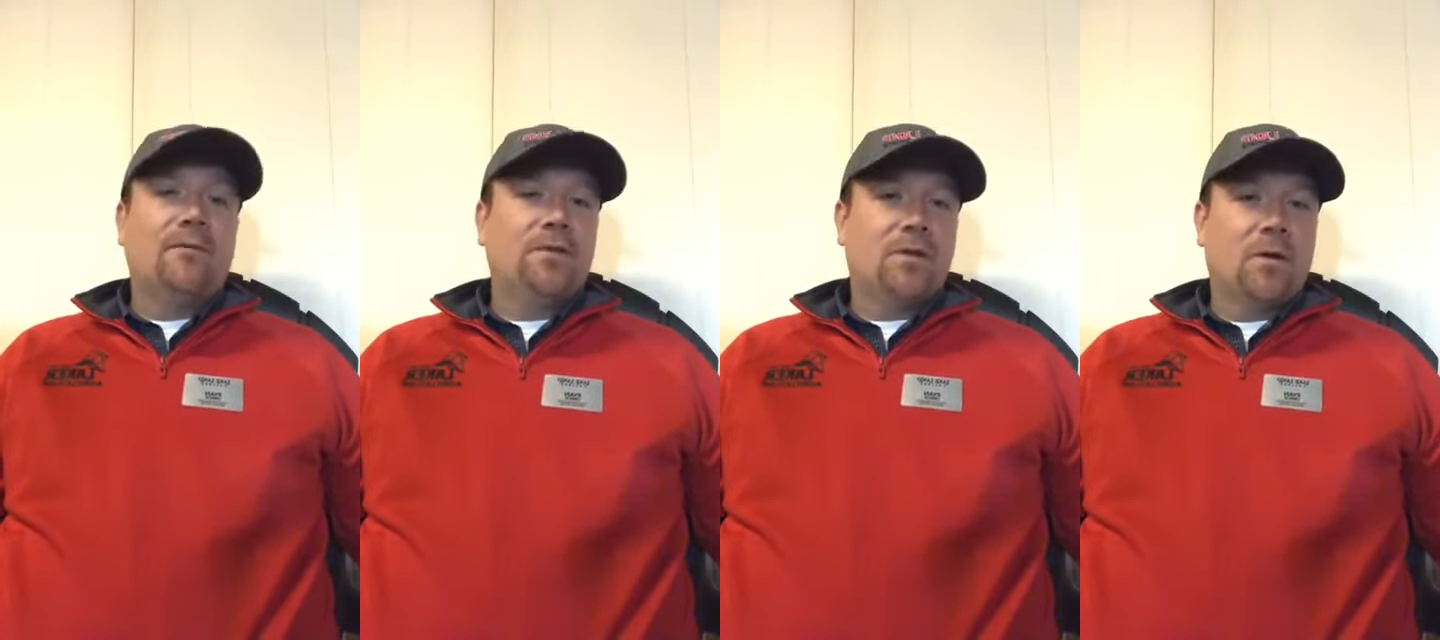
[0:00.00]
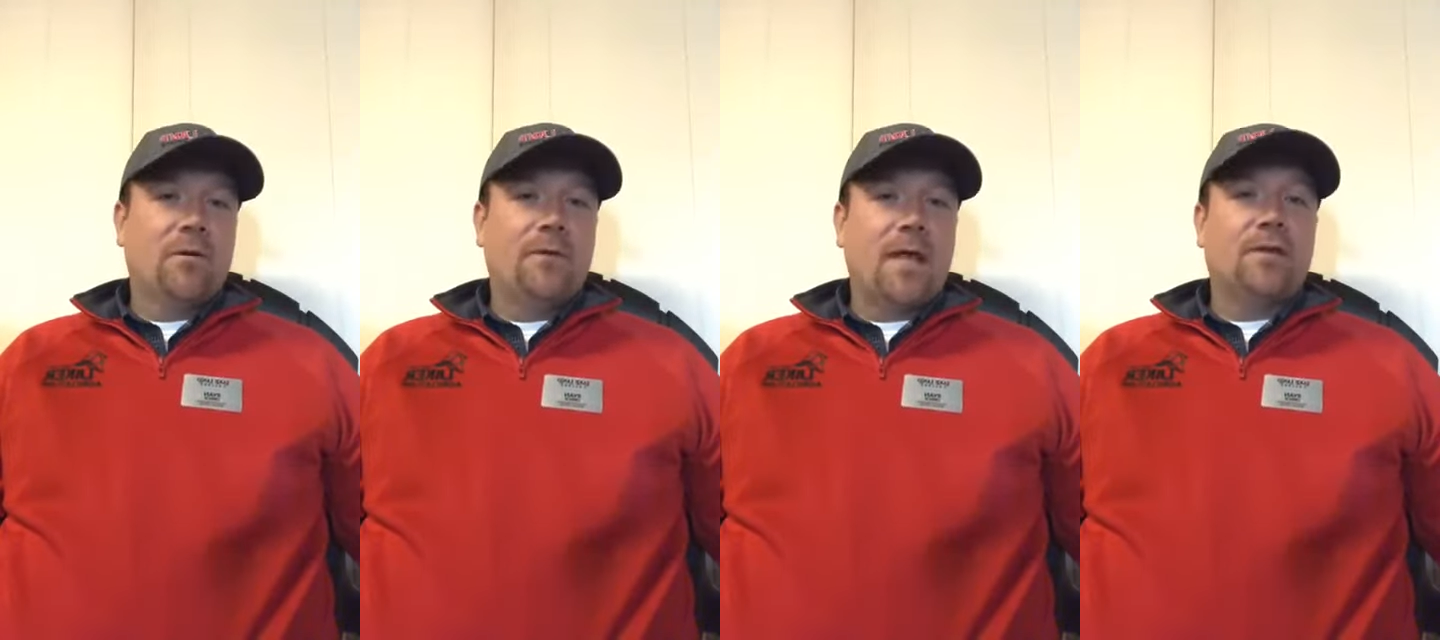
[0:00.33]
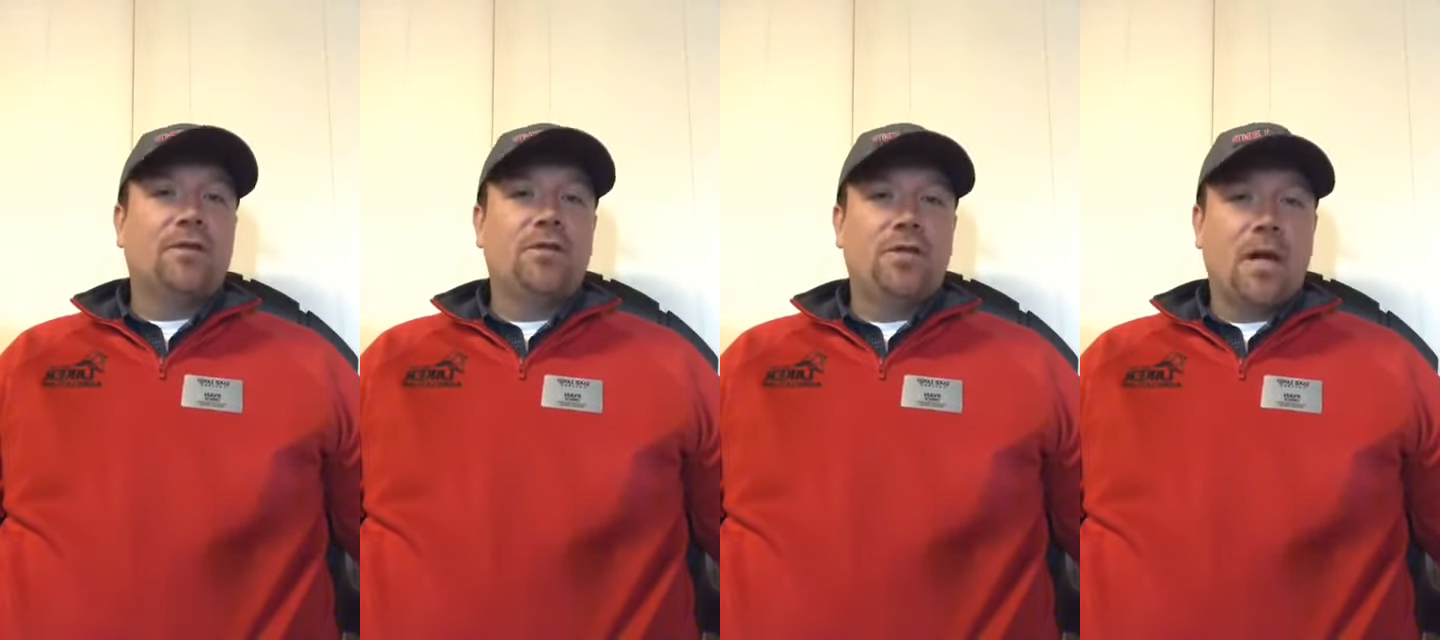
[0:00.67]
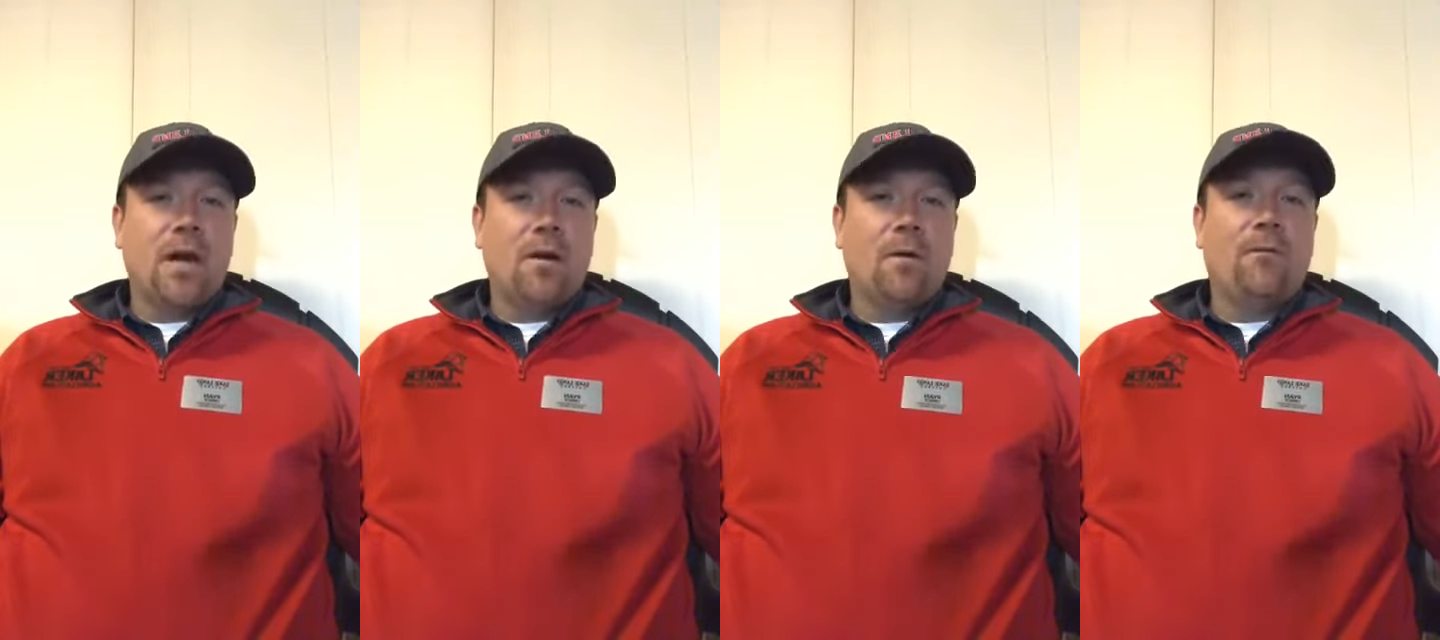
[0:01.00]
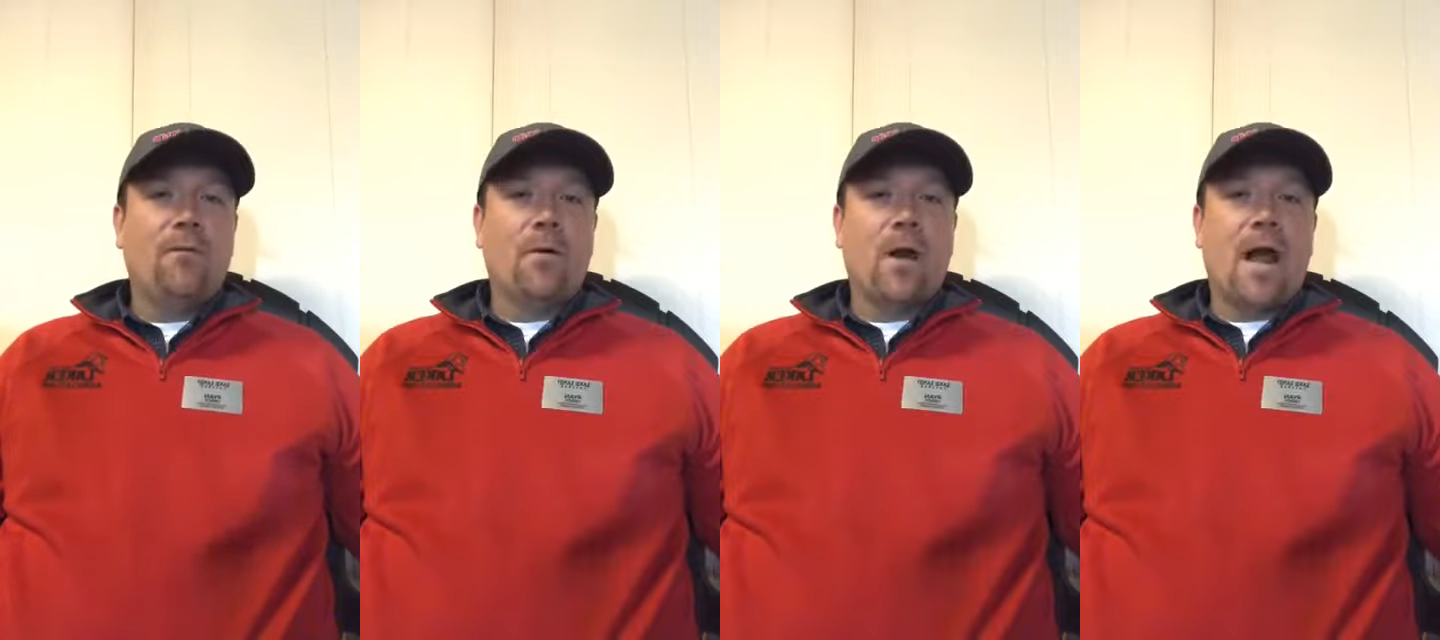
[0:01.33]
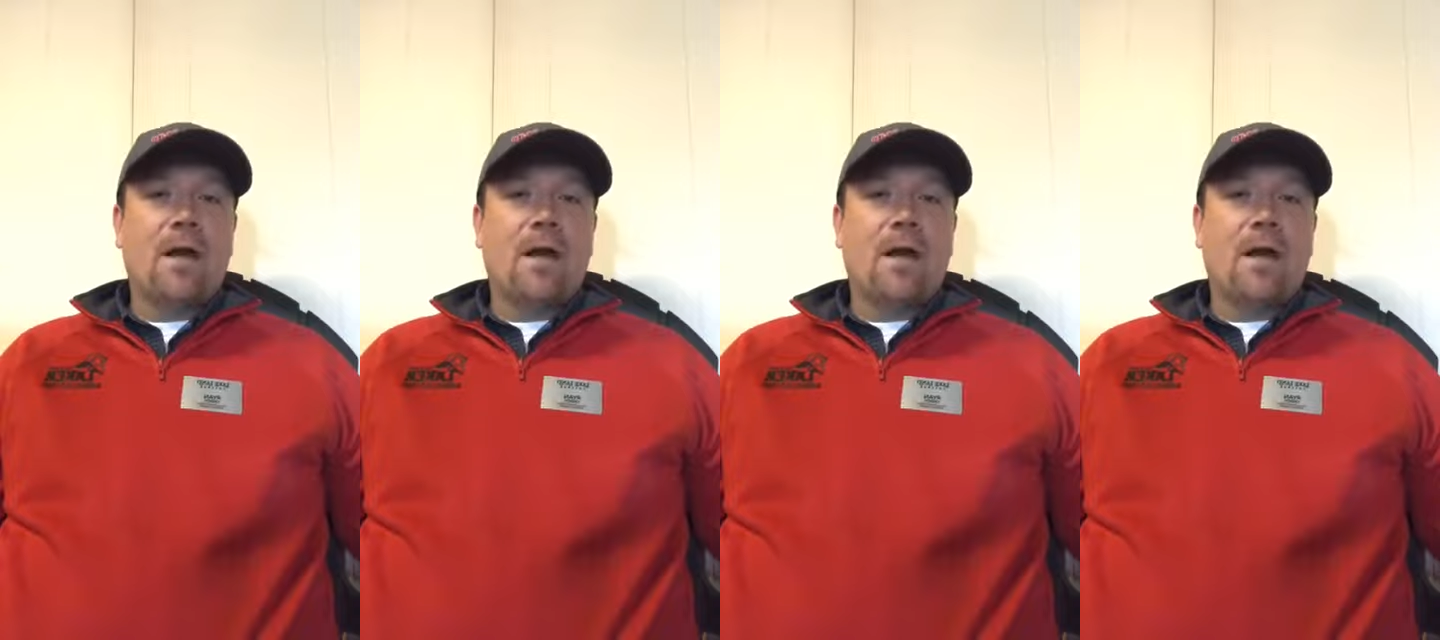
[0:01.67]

I've served as chair for